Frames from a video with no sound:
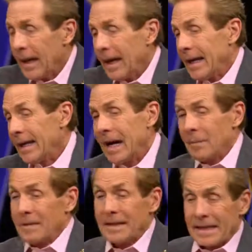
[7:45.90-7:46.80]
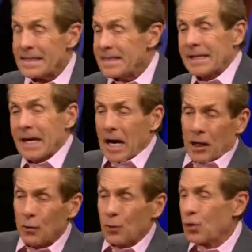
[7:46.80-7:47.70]
And I'm guessing
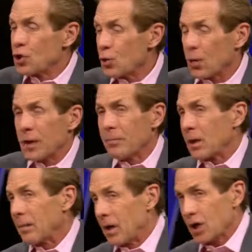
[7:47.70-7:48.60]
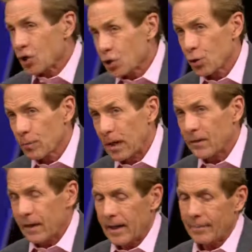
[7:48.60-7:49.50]
Kyrie would join him, but I'm not sure about
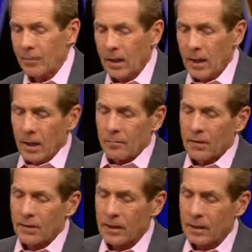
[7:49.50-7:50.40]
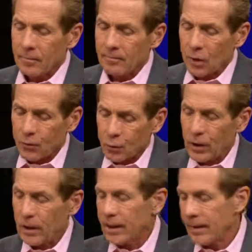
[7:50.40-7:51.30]
that. But then both
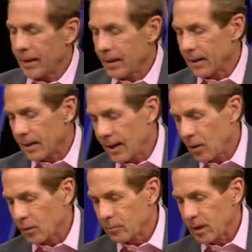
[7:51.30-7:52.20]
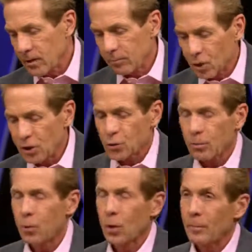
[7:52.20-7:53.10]
Rick and Howard Beck of Bleacher
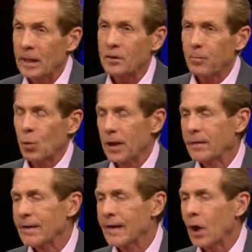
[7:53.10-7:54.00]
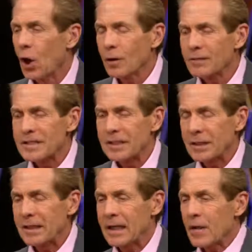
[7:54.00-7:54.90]
Report make the point that all of a
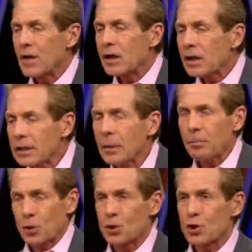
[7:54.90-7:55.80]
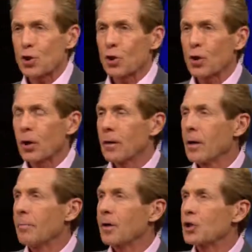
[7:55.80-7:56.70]
sudden the Clippers are
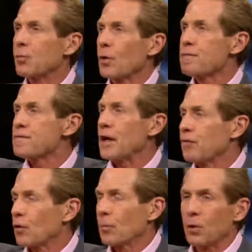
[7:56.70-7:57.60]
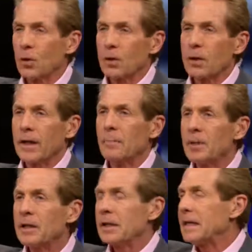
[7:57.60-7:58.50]
a much more favorable and
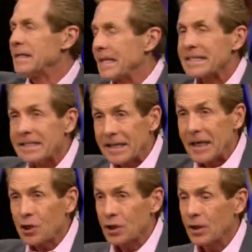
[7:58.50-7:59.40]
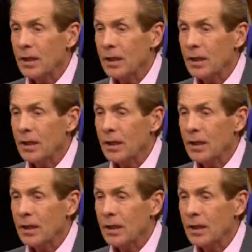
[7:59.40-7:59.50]
appealing destination